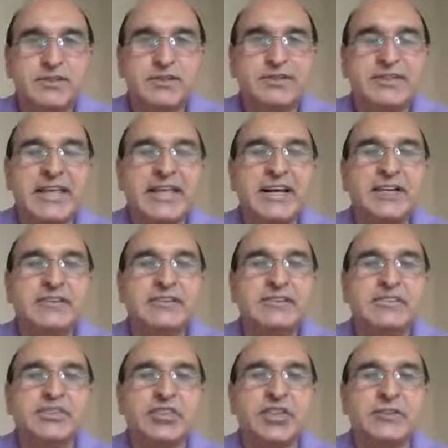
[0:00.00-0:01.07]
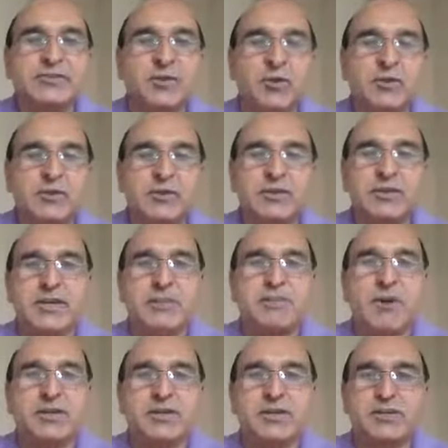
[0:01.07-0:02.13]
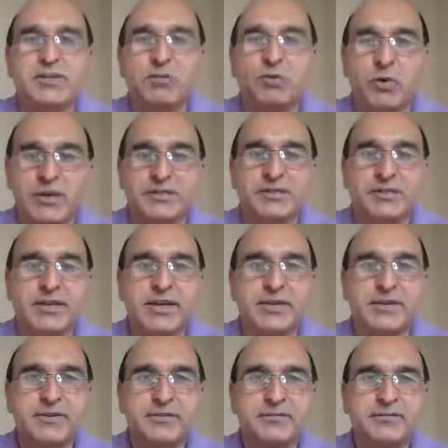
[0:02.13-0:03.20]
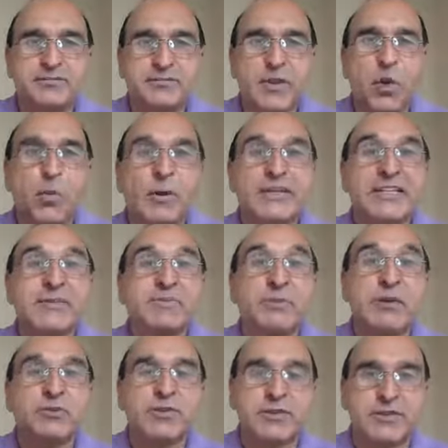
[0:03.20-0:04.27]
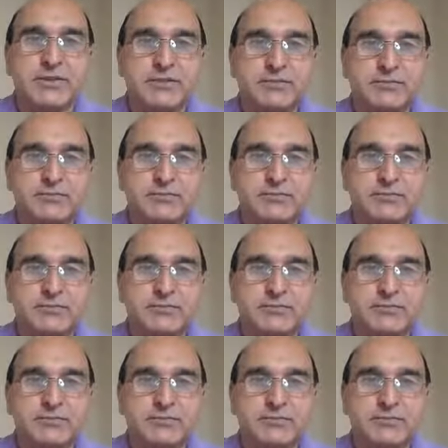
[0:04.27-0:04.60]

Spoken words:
There are 3-4 important words here. What is beauty?